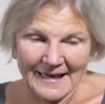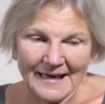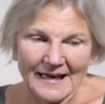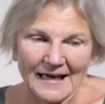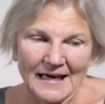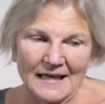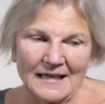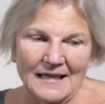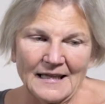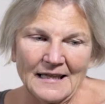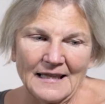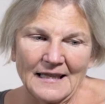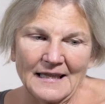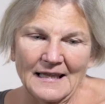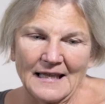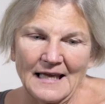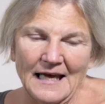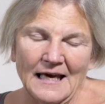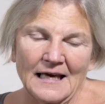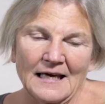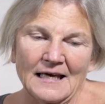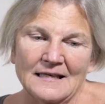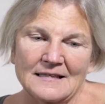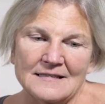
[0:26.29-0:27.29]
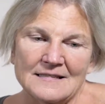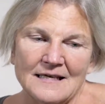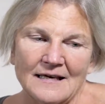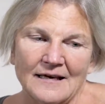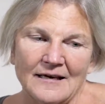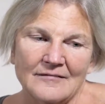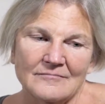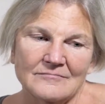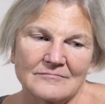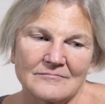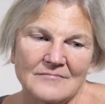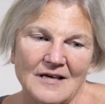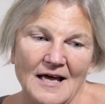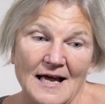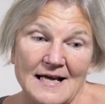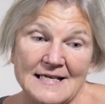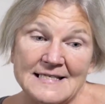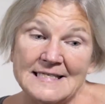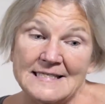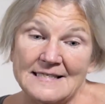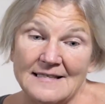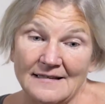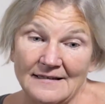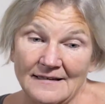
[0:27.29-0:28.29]
And I
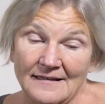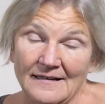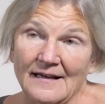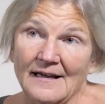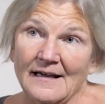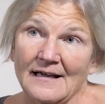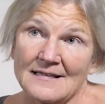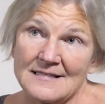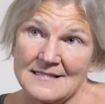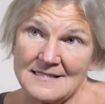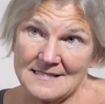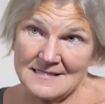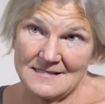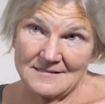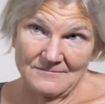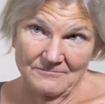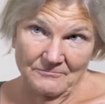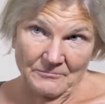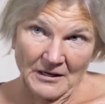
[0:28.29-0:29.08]
said yes,